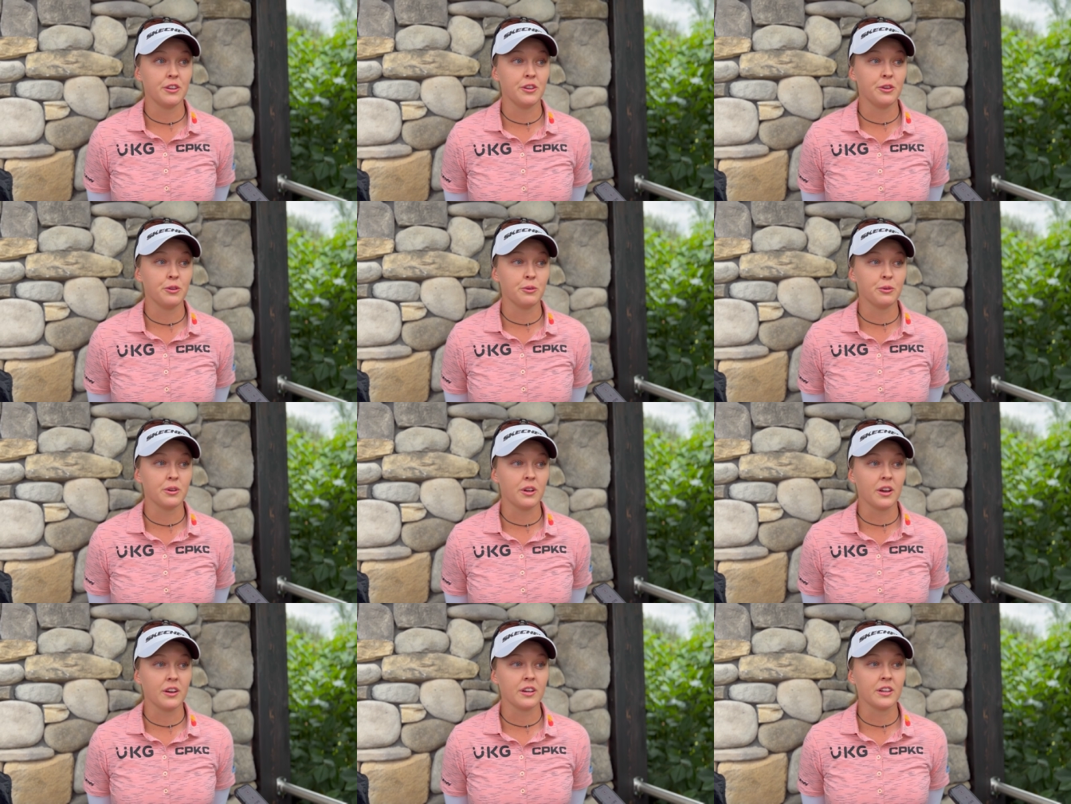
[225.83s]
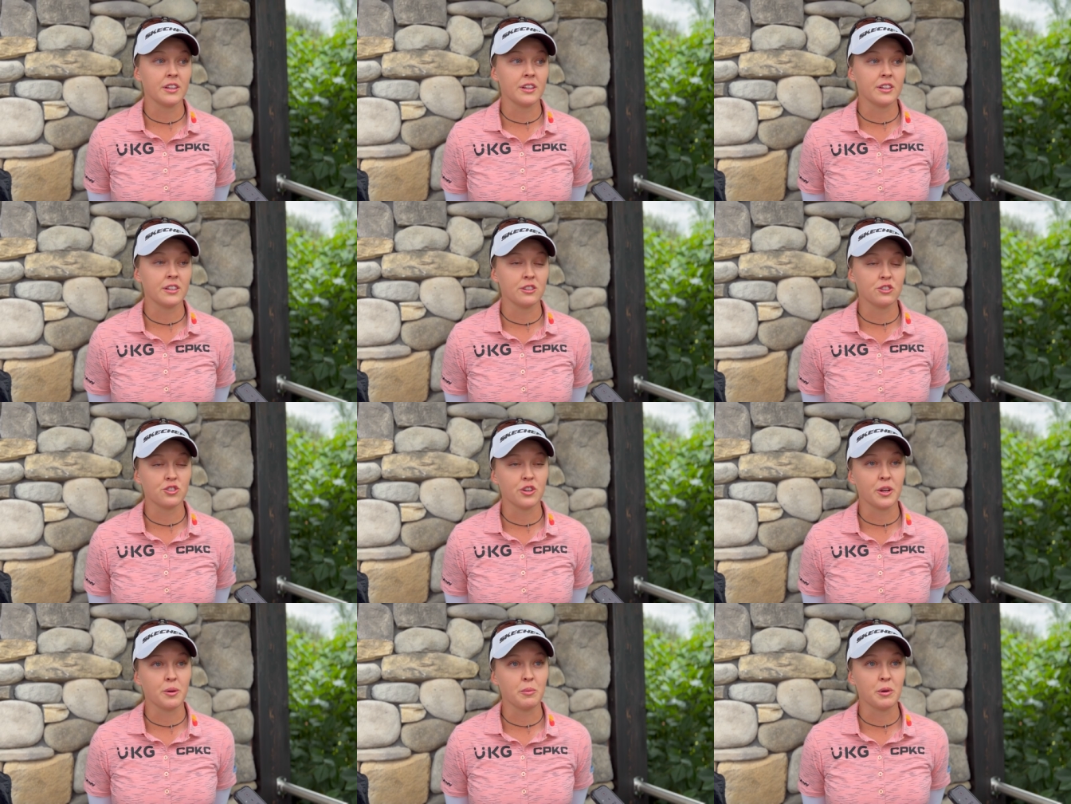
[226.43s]
you know, knock it in and
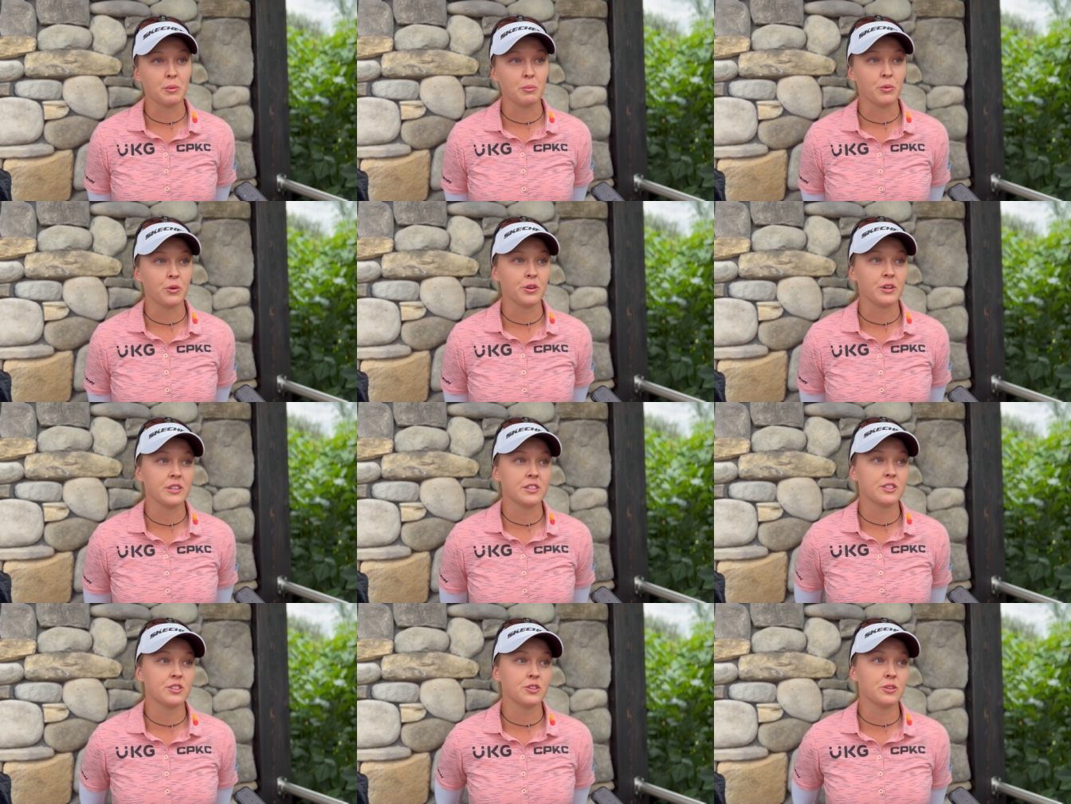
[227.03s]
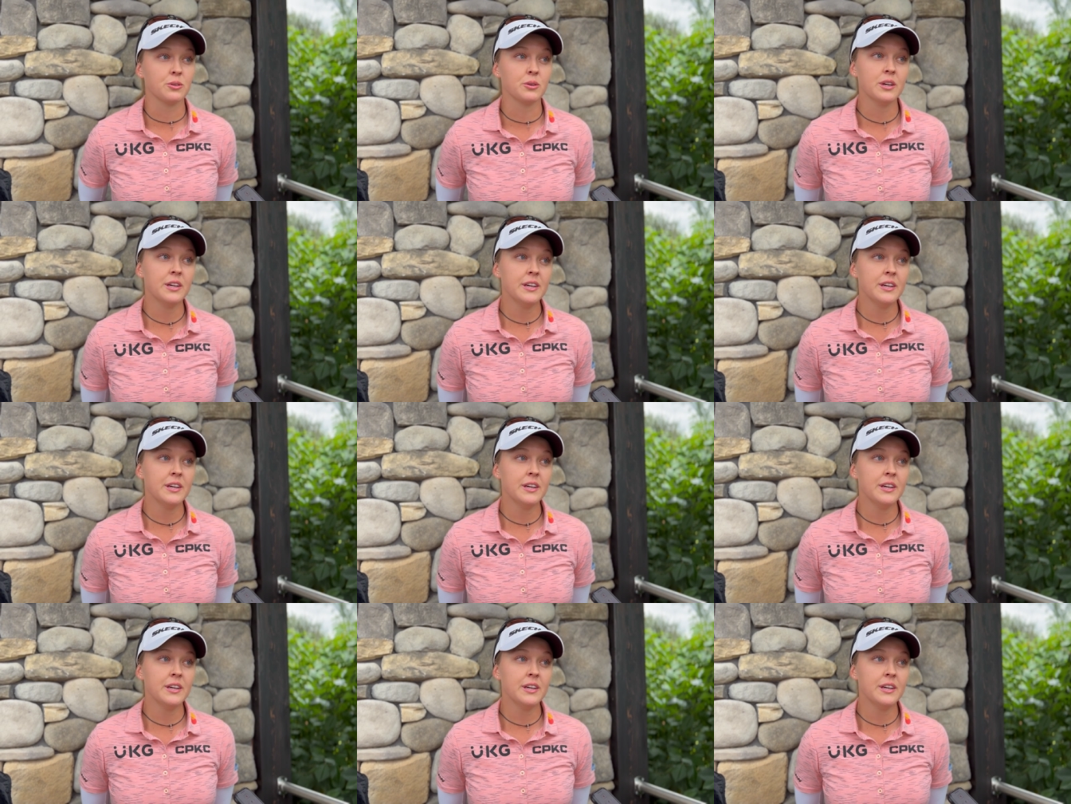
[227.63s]
try to make birdies. So,